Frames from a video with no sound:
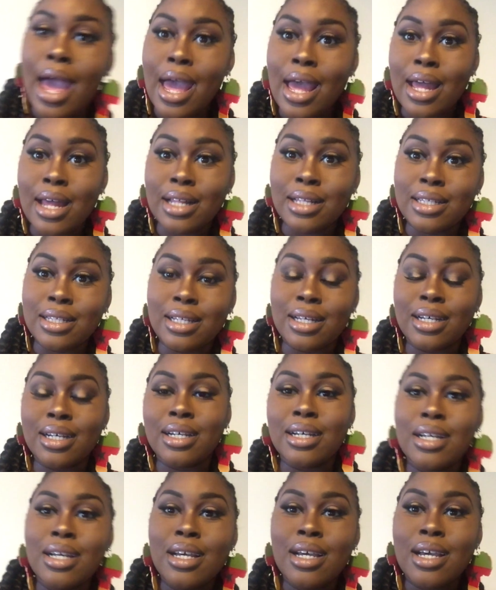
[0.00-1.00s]
and
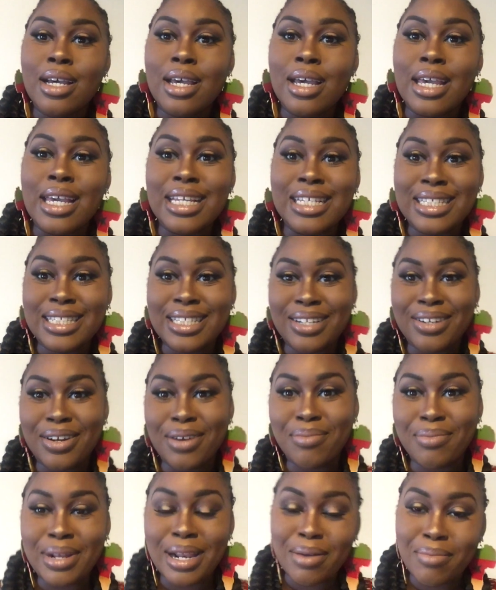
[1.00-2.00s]

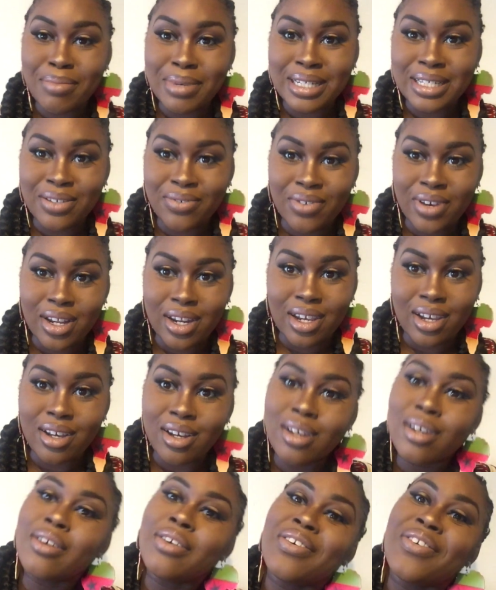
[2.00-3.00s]
Instagram GlamBySTEFANIA.
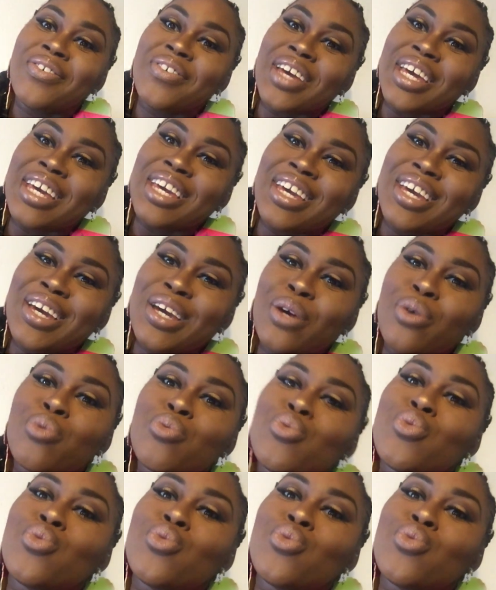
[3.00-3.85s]
Thank you.